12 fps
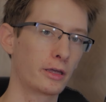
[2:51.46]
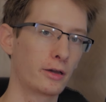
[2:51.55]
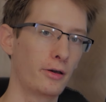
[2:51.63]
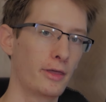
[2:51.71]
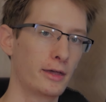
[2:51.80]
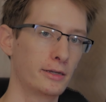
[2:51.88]
to link
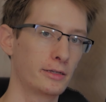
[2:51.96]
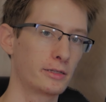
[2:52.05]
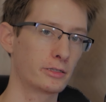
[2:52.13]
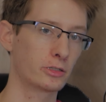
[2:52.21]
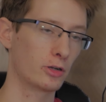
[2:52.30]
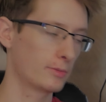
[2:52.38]
all that in the
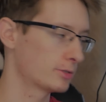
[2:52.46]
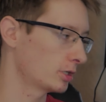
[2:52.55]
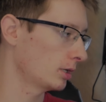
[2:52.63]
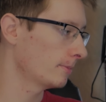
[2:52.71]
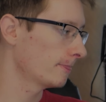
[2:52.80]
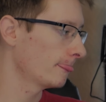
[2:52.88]

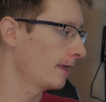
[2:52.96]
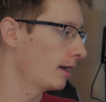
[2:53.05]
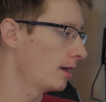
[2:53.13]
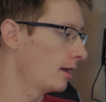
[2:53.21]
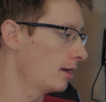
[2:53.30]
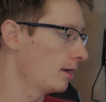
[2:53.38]
description.
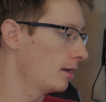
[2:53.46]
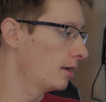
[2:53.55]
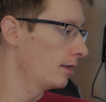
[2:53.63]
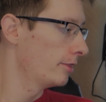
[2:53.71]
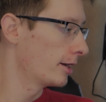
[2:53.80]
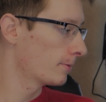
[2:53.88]

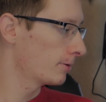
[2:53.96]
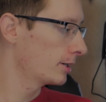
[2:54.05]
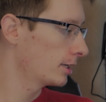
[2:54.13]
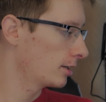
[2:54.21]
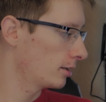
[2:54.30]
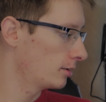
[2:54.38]
They're
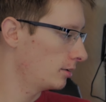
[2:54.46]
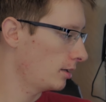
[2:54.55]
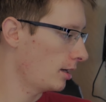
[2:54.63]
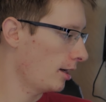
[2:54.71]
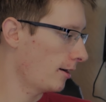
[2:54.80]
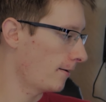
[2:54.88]
pretty good.
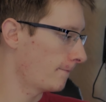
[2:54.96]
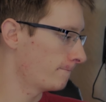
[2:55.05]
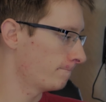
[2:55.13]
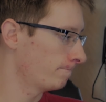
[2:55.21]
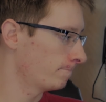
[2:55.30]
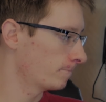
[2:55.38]

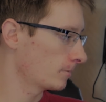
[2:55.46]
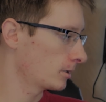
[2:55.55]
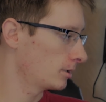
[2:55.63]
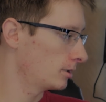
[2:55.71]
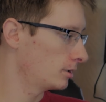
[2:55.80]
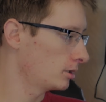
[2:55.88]

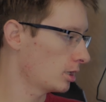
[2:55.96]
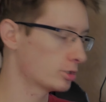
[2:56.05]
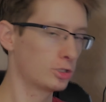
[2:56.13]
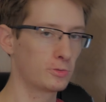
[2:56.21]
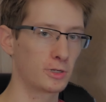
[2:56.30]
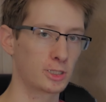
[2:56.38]
Not
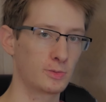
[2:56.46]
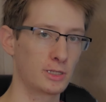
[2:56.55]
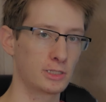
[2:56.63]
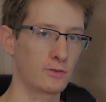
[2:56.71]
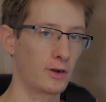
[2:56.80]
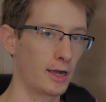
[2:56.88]
super
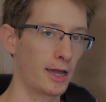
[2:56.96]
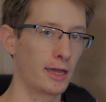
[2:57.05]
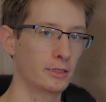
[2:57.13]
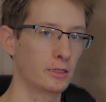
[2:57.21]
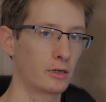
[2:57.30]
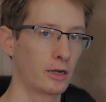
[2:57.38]
expensive or
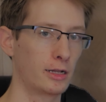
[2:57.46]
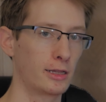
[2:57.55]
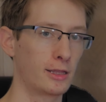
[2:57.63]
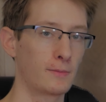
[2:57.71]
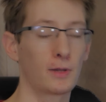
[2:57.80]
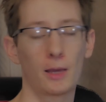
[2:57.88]
high-end or
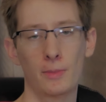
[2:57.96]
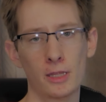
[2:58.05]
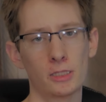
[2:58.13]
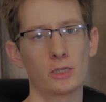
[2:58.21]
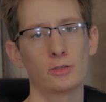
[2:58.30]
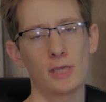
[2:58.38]
anything, but I
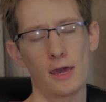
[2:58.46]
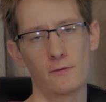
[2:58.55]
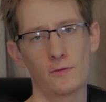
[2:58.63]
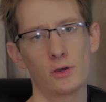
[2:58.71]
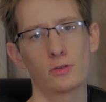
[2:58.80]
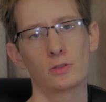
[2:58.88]
mainly use
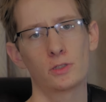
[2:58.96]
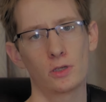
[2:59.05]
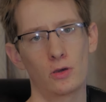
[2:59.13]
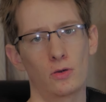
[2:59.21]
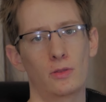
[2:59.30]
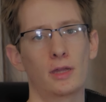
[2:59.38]
headphones,
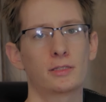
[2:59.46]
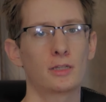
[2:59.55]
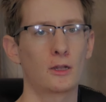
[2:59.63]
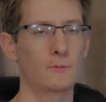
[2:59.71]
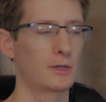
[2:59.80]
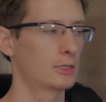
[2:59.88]
so that's
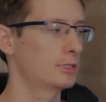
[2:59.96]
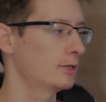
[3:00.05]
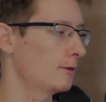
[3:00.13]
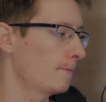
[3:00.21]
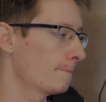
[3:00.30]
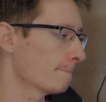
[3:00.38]
not a big
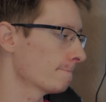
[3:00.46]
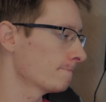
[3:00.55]
deal.